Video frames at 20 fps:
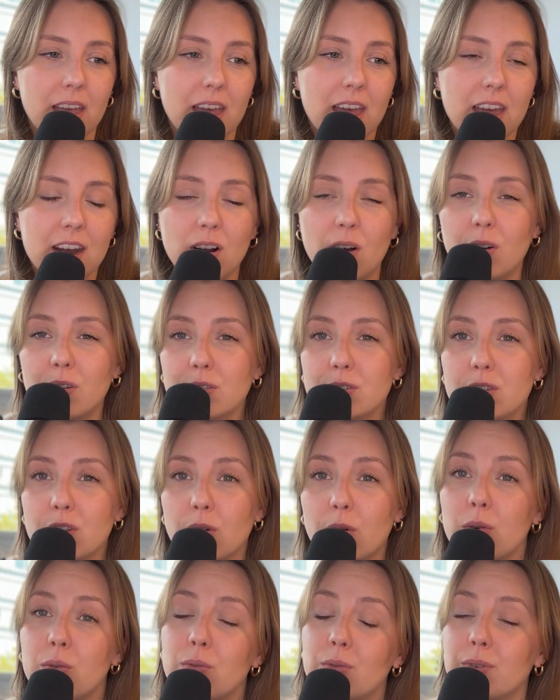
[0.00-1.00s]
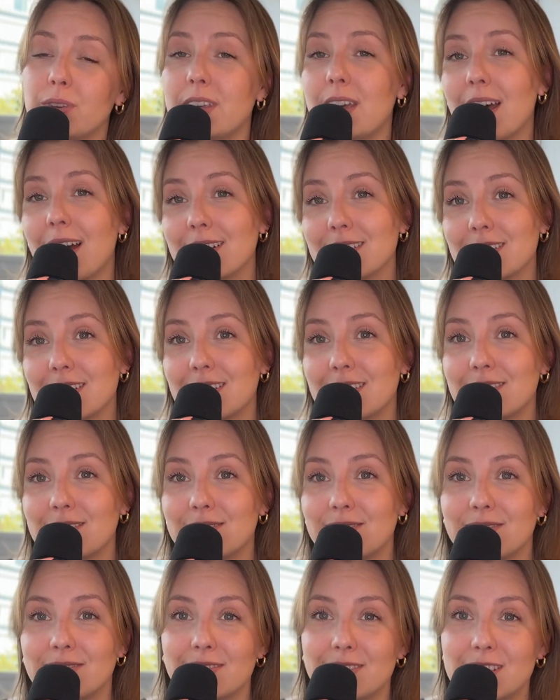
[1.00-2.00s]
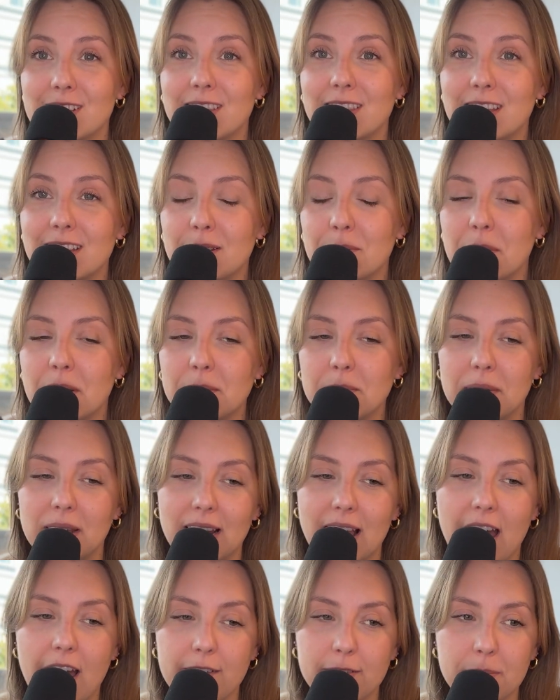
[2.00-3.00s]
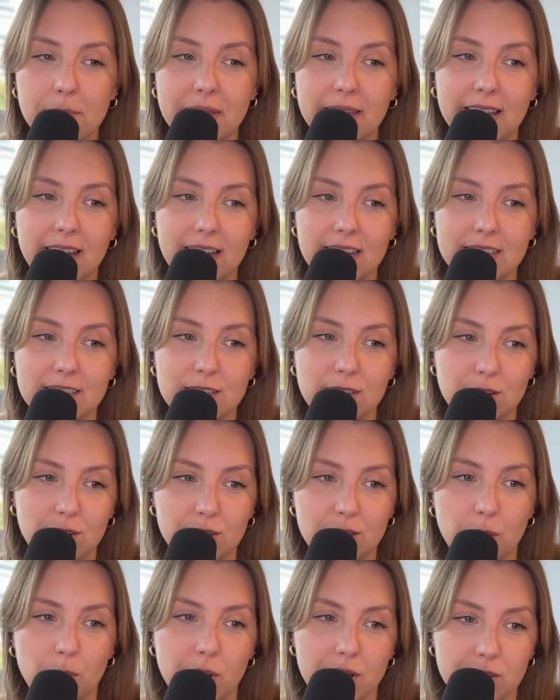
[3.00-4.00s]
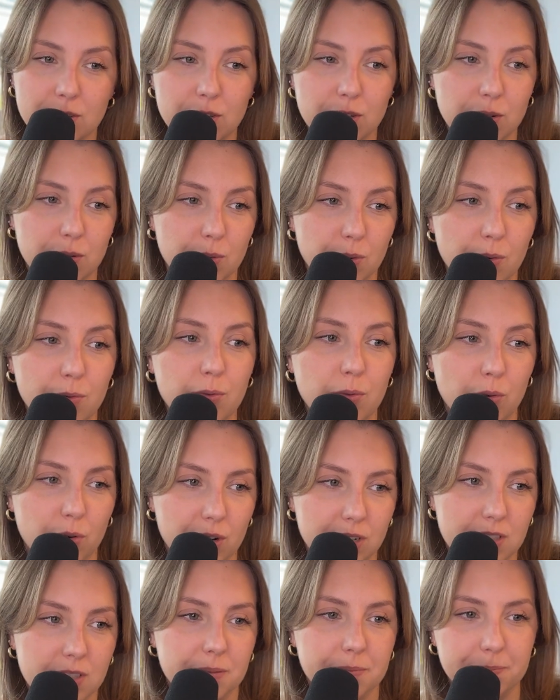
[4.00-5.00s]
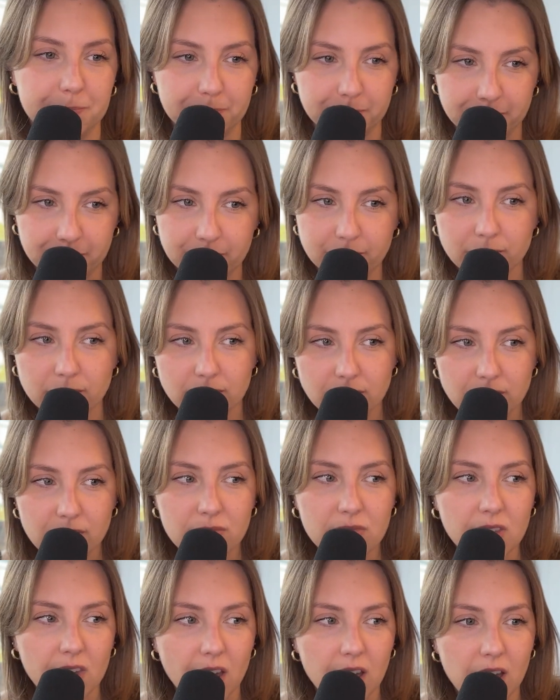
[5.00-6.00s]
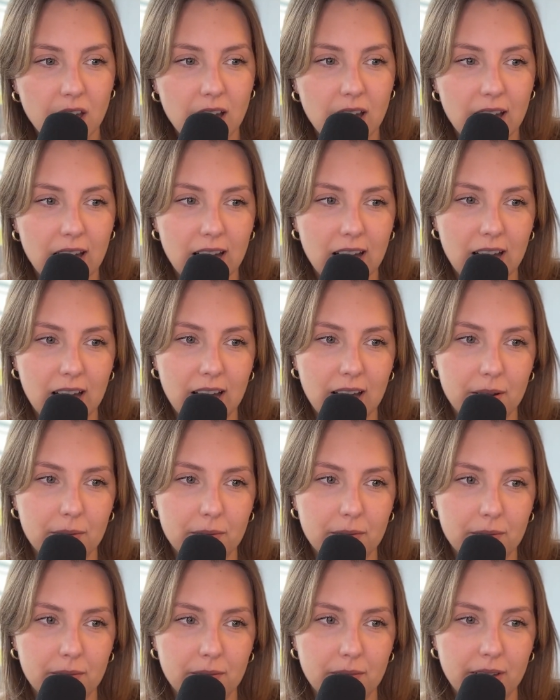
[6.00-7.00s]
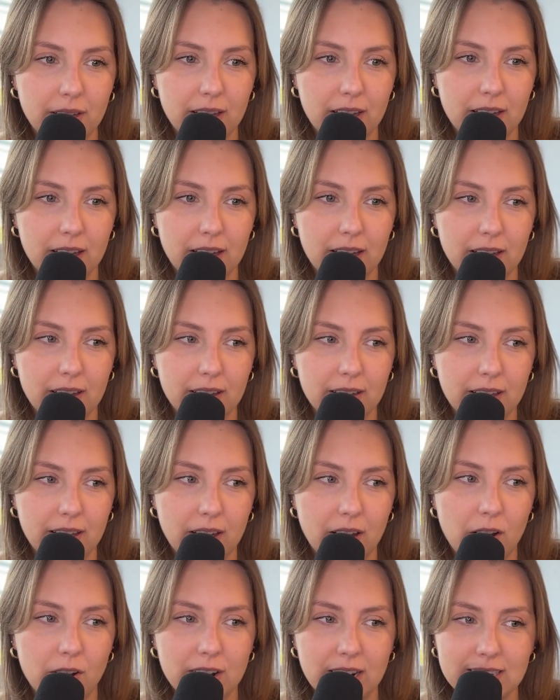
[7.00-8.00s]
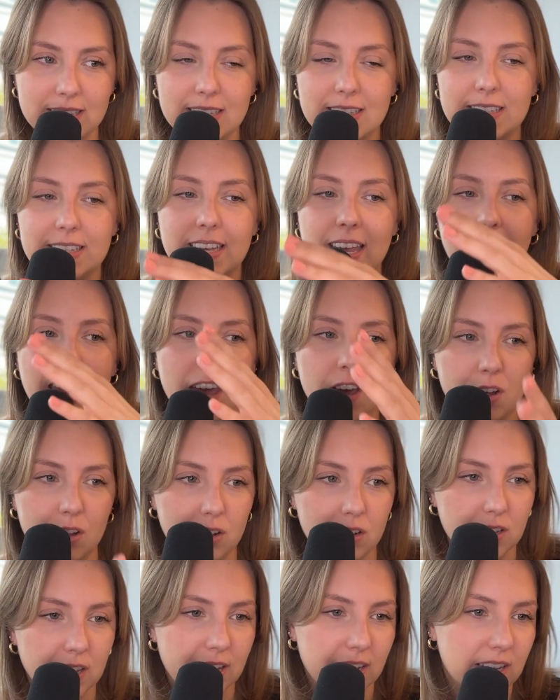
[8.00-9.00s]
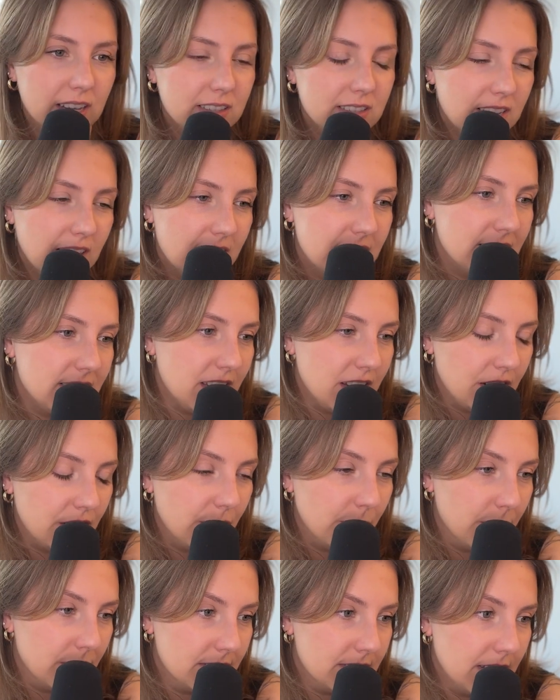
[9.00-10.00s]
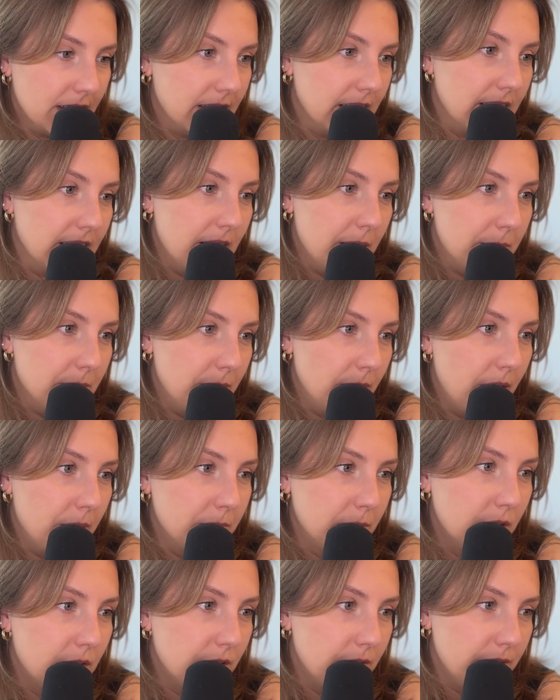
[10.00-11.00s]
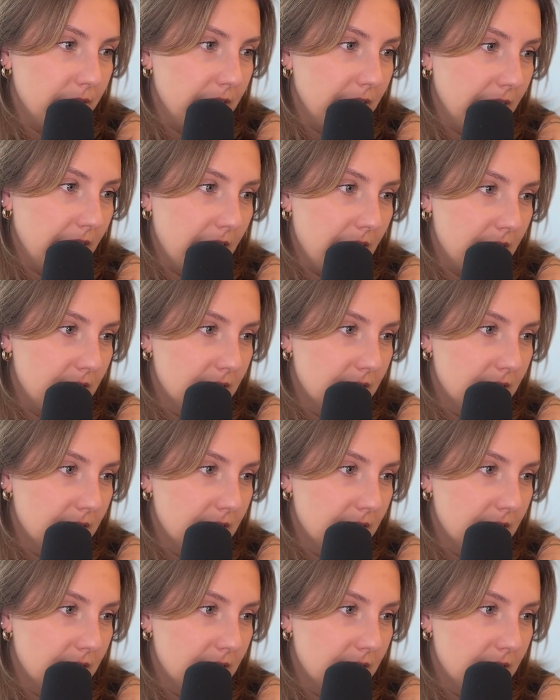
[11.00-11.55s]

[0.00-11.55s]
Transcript: also, oh yes, something that made me laugh, because they went to, of course, uh, uh on a scale, like it says here. One second, I'm gonna reading it.